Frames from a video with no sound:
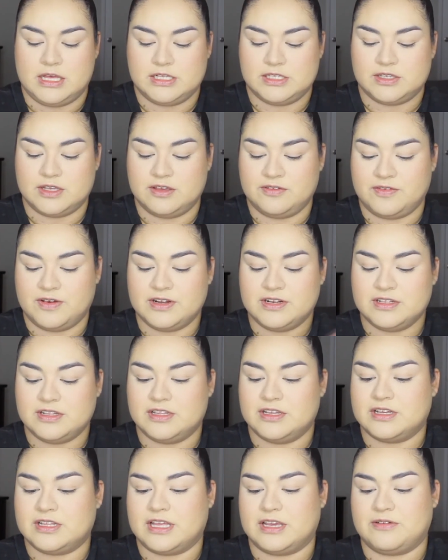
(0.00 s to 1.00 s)
So I found a
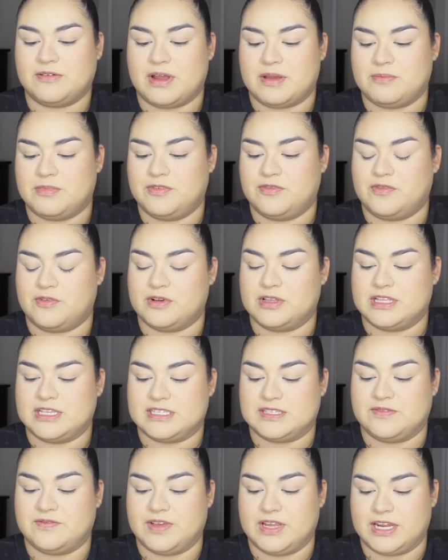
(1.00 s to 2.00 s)
look like right before
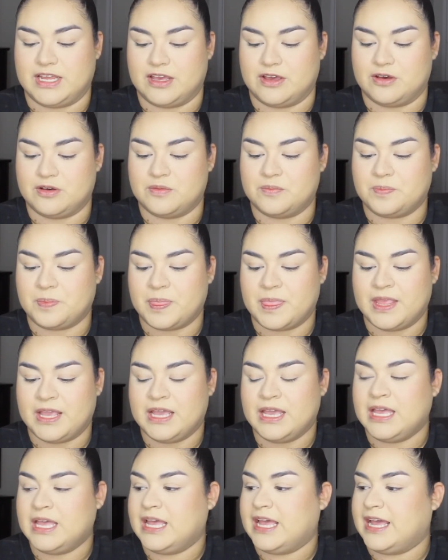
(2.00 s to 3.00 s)
this video,
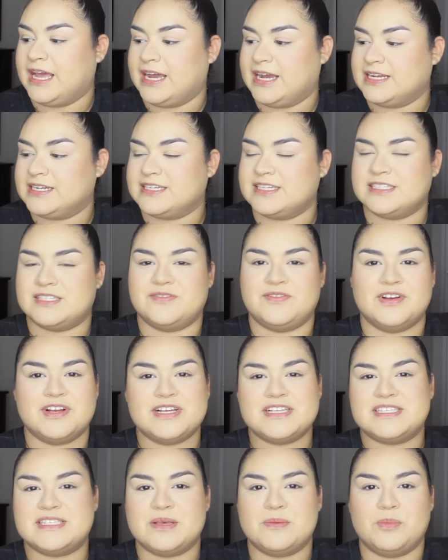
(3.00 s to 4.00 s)
and it's a very
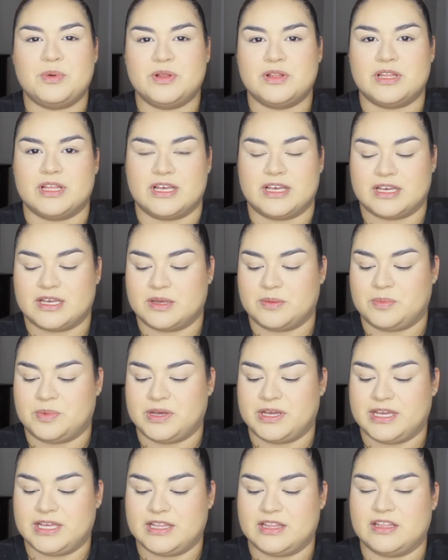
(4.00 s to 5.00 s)
simple look,
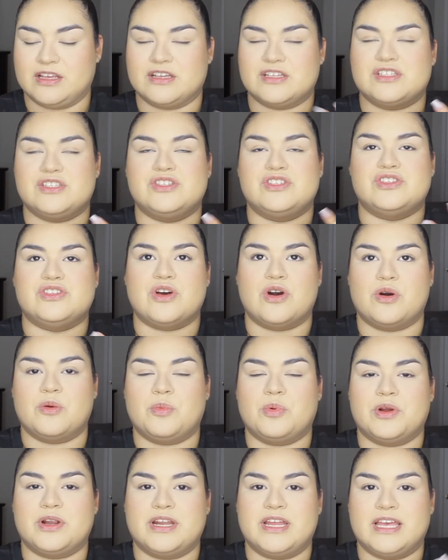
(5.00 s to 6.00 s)
but it looks so
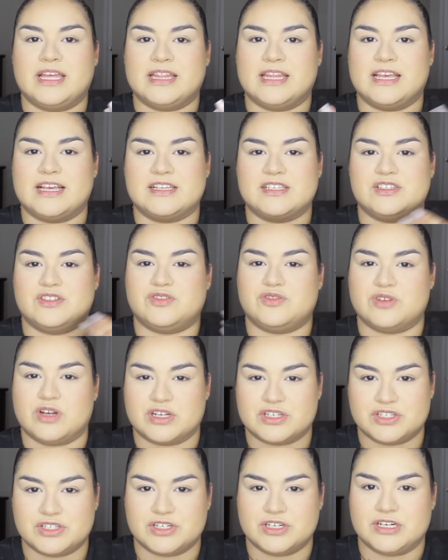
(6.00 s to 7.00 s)
pretty and like
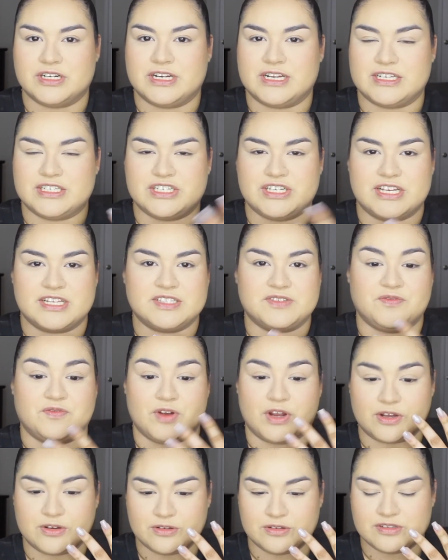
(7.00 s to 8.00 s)
structured, and she has
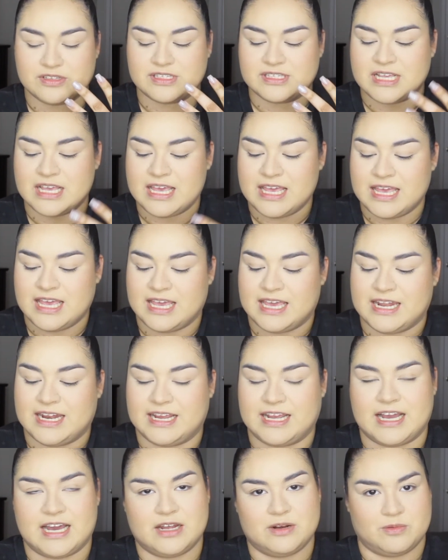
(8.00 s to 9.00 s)
freckles, and I
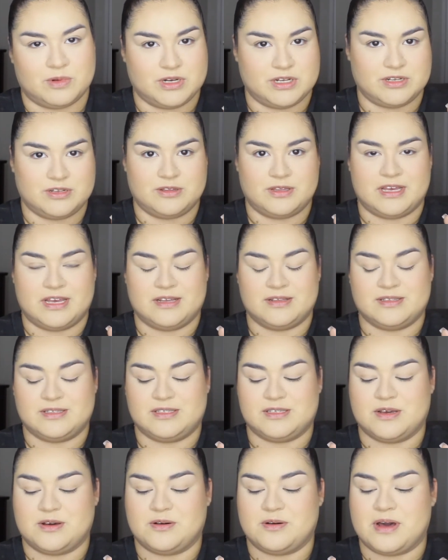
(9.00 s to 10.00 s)
kind of want to do that.
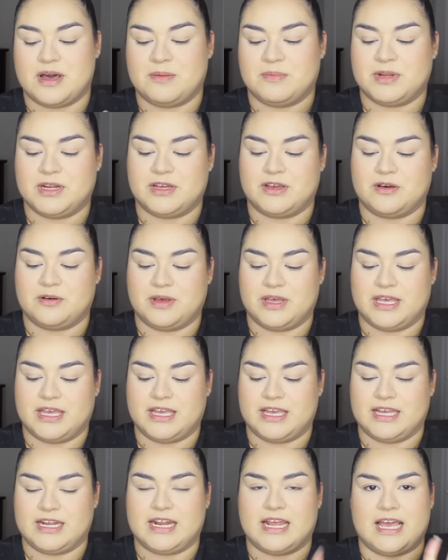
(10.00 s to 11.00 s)
So I'm gonna go
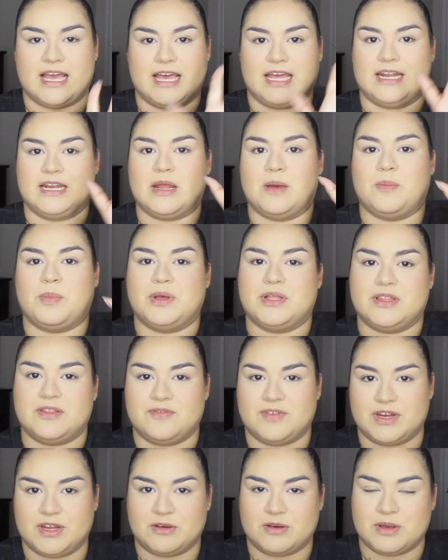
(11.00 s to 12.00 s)
ahead and put the
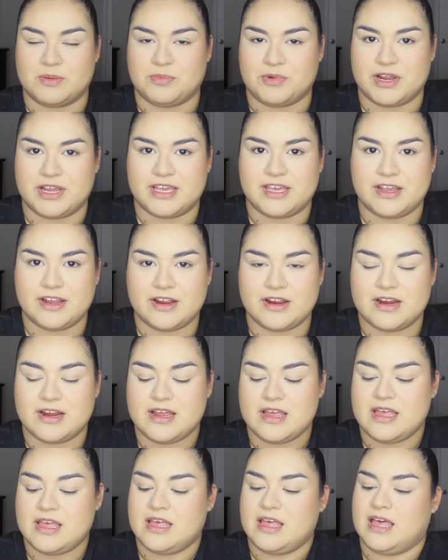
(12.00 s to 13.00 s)
video up right here,
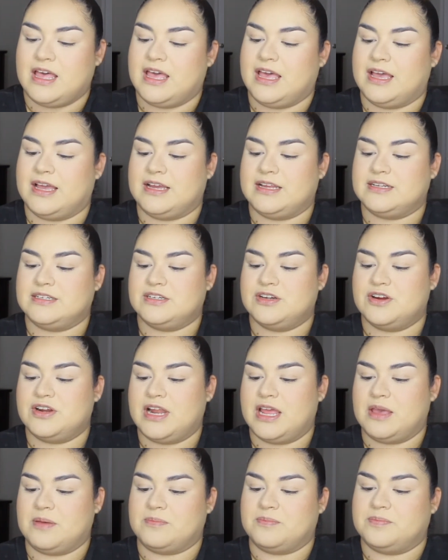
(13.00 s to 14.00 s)
and her
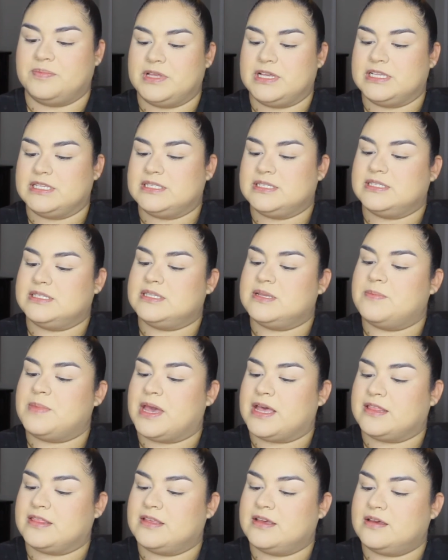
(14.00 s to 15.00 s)
name is
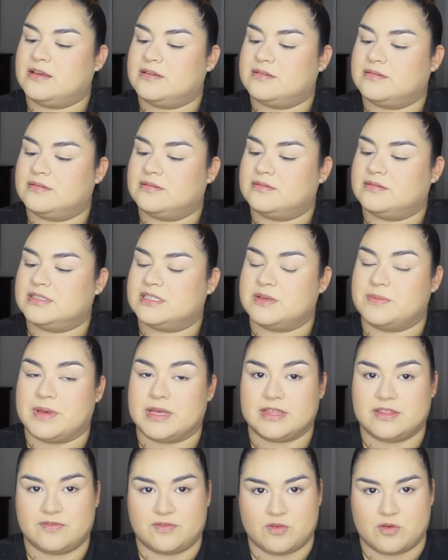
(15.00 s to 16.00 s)
Samantha
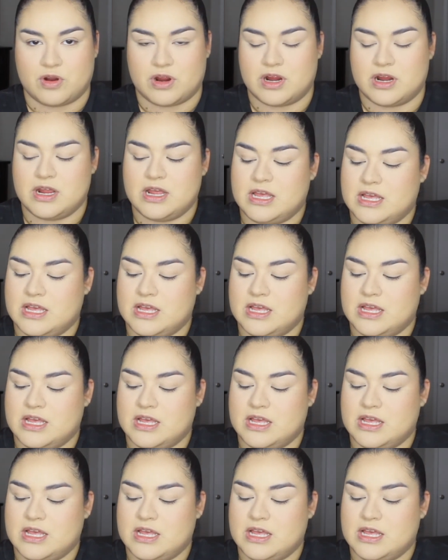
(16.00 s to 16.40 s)
4.